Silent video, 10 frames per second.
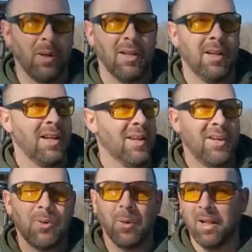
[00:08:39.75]
threw, it,
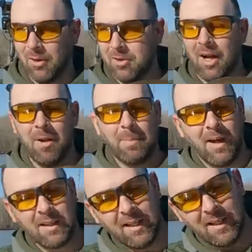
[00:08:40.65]
threw it in a little calm
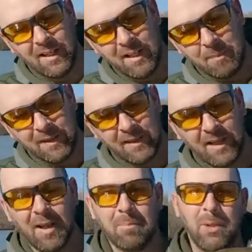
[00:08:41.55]
pocket and he picked
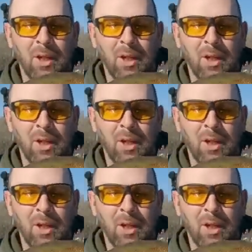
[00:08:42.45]
it up.